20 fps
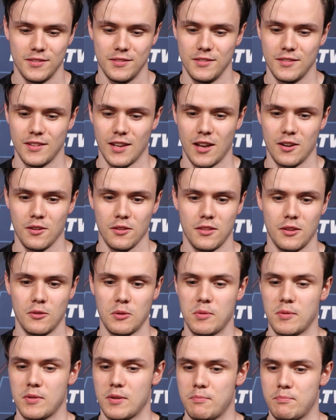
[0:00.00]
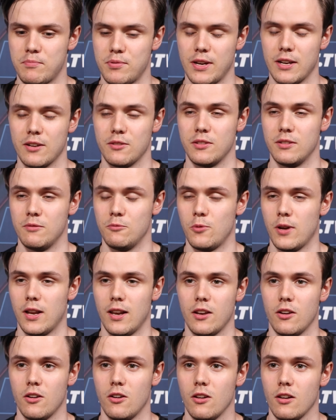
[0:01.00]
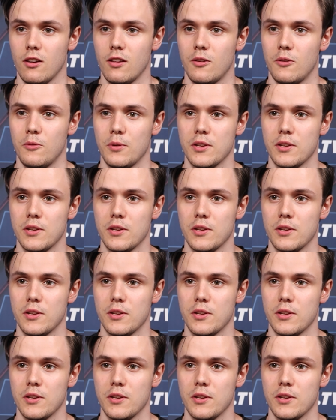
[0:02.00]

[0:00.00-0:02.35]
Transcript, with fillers: I don't think we played well at all.